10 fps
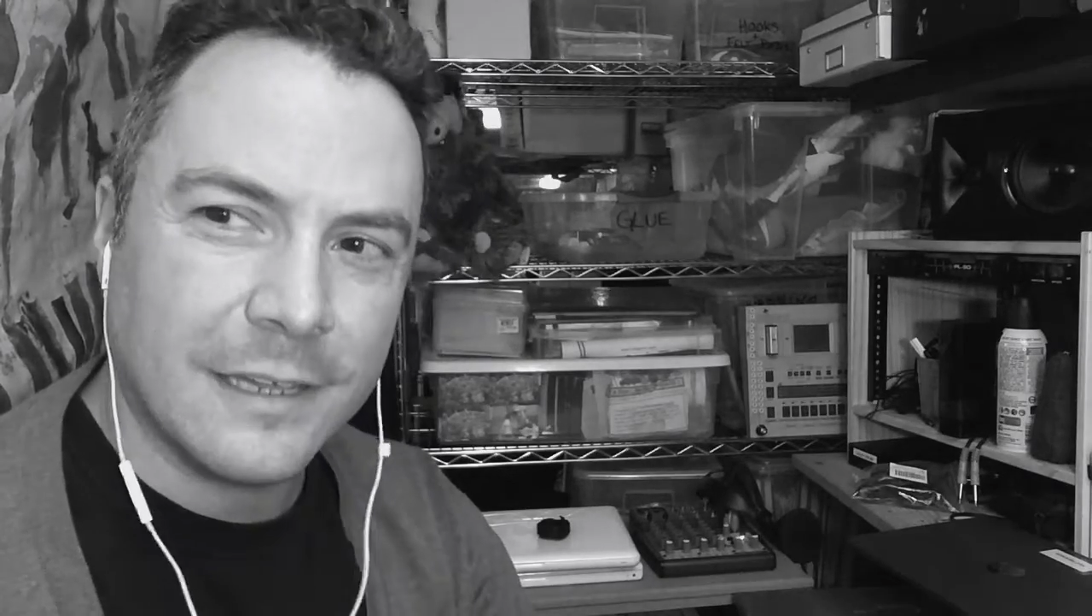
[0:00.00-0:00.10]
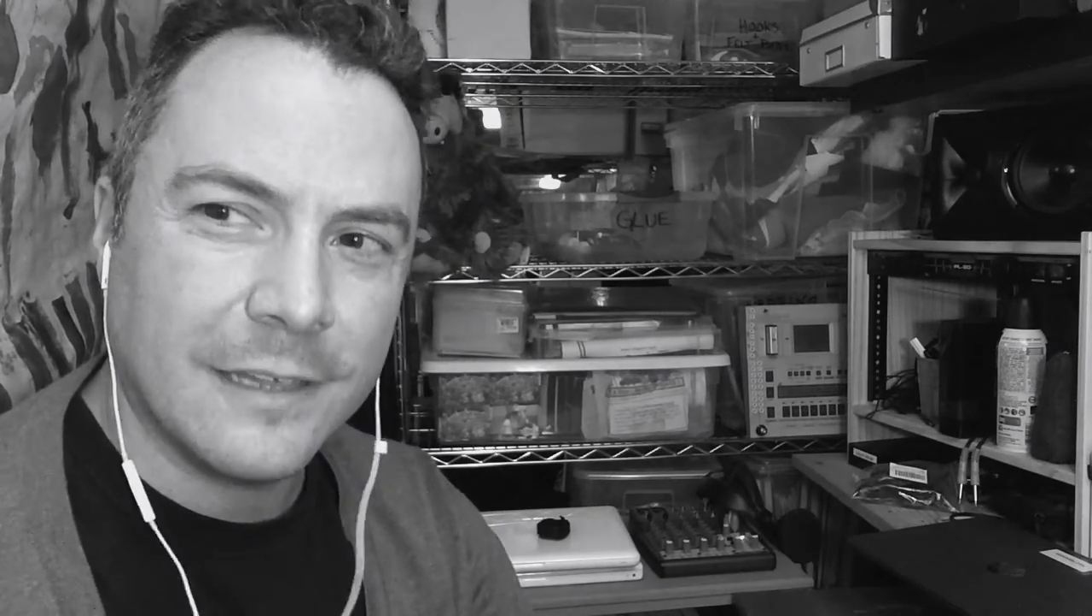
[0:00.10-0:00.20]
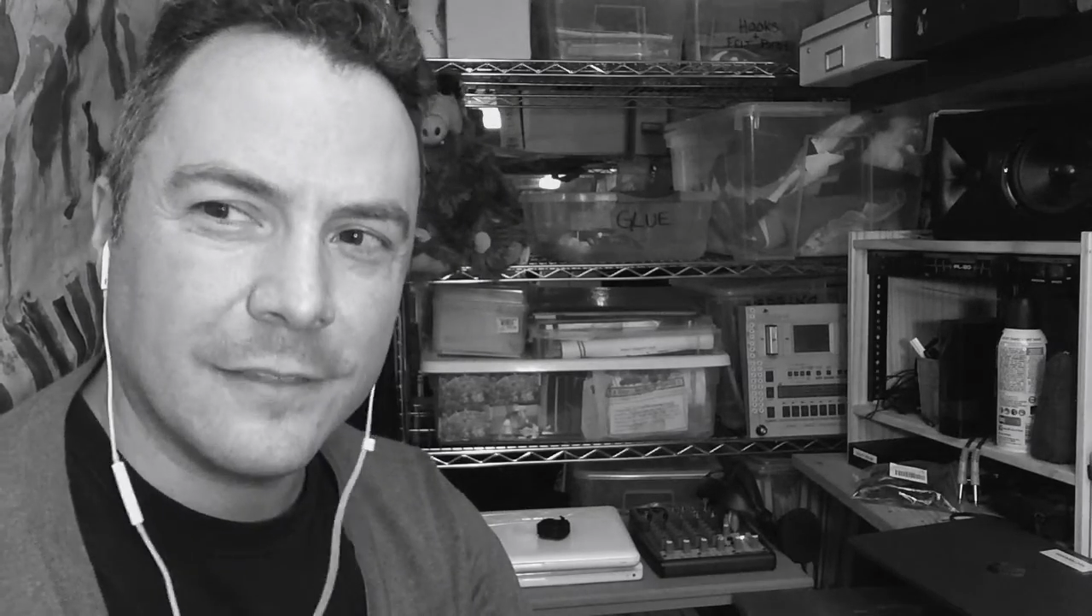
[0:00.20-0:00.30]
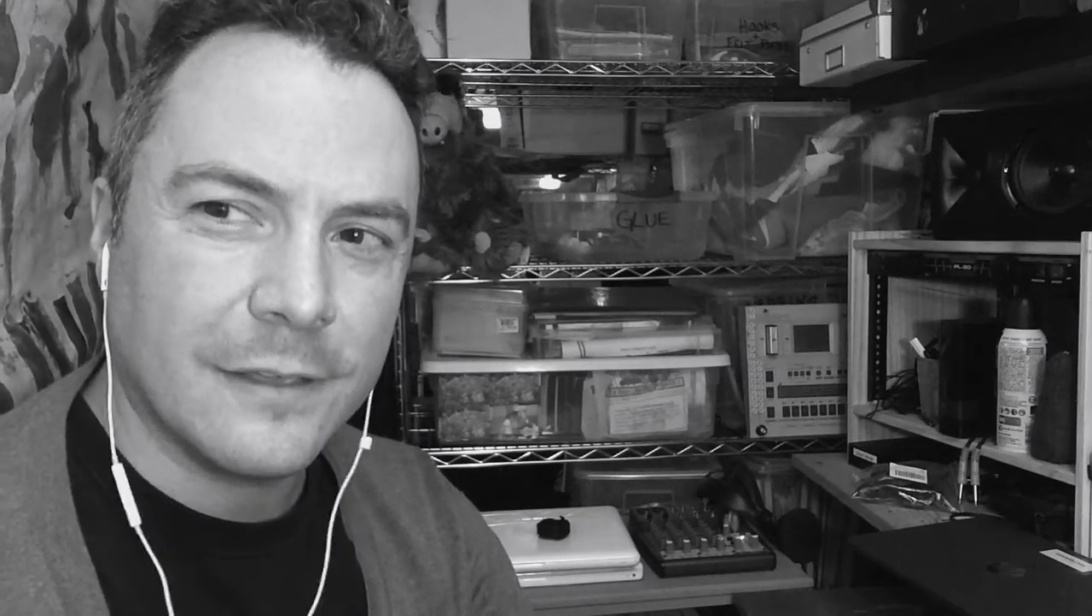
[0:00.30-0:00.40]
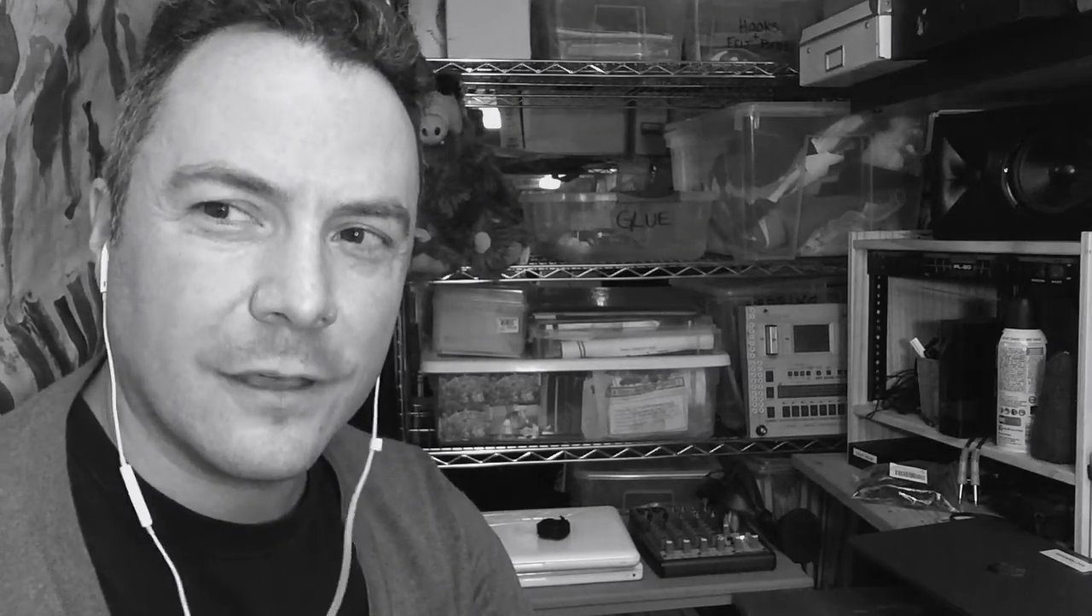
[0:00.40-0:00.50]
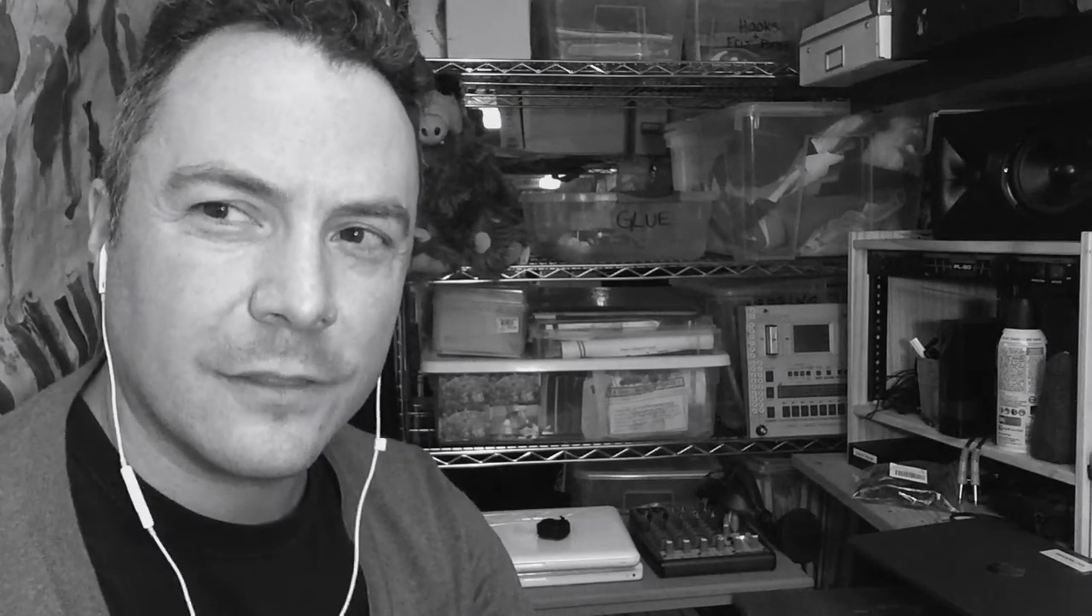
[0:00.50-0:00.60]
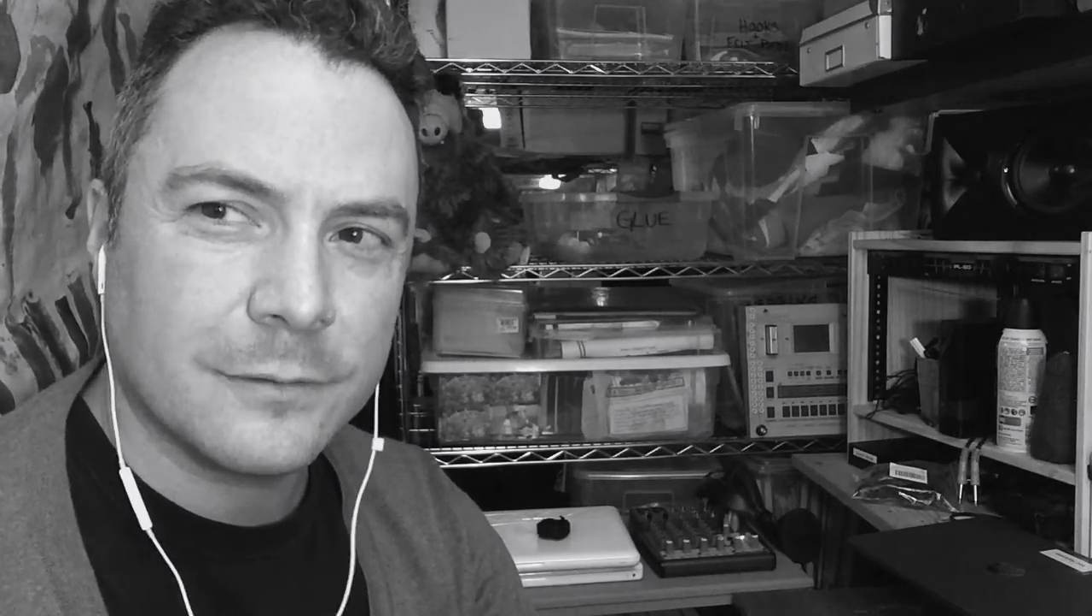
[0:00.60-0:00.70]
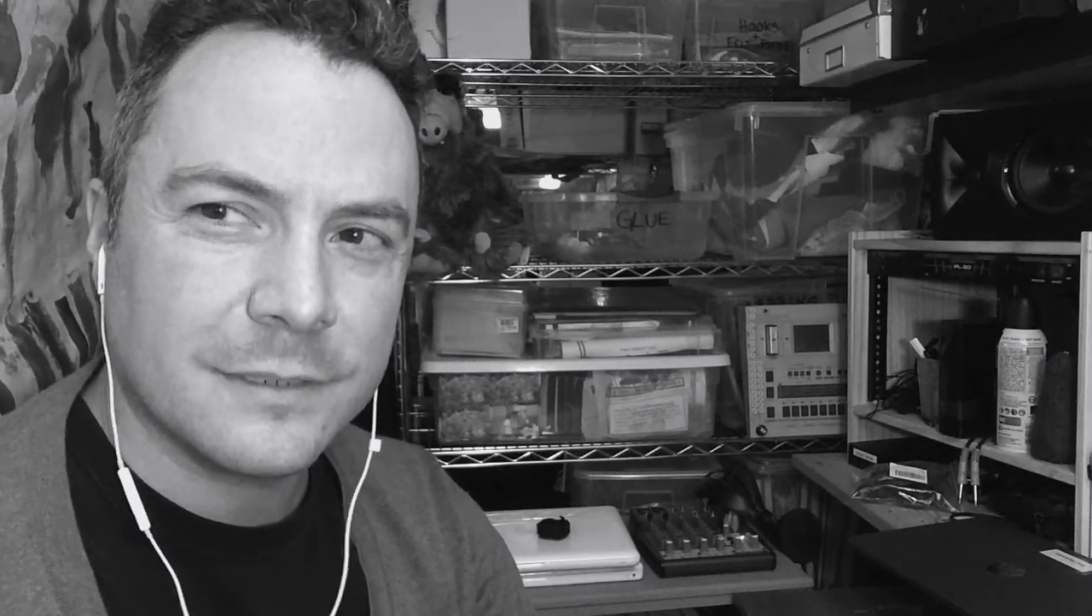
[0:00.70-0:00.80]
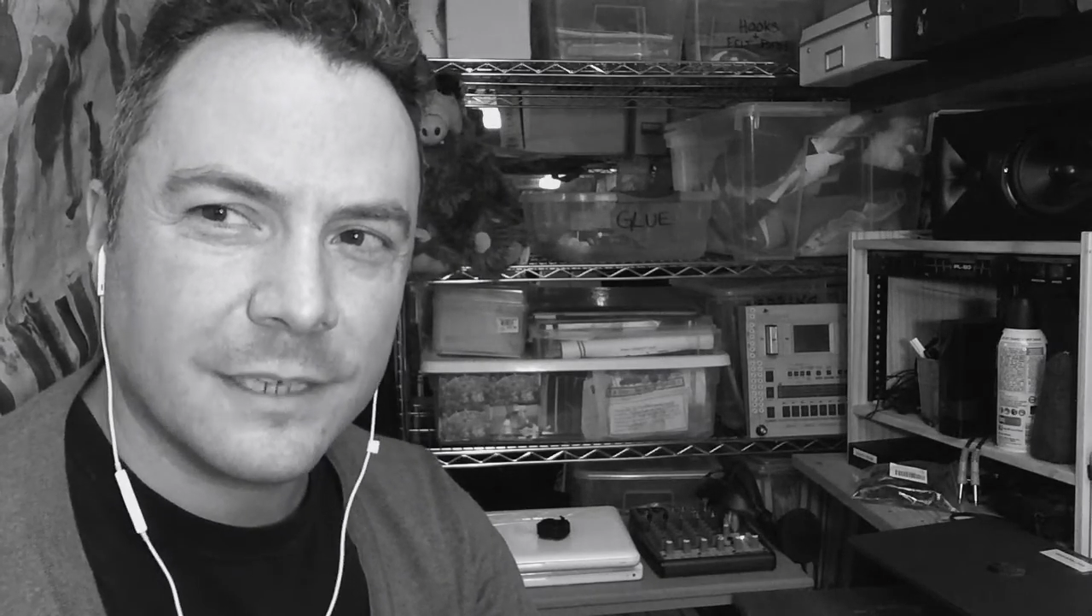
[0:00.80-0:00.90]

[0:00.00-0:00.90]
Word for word: hint the author was